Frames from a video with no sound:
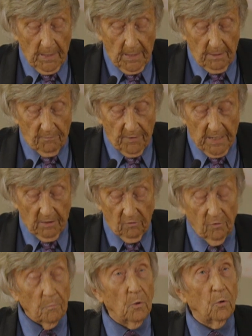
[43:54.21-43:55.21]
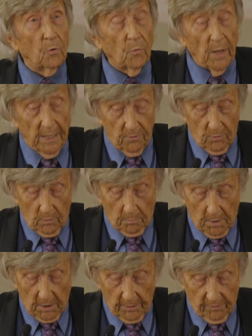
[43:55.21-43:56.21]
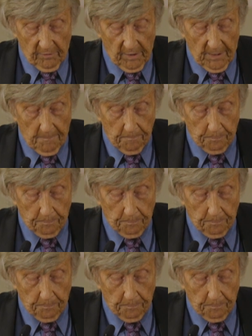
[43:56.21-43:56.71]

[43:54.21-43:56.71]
advanced a more gradual policy.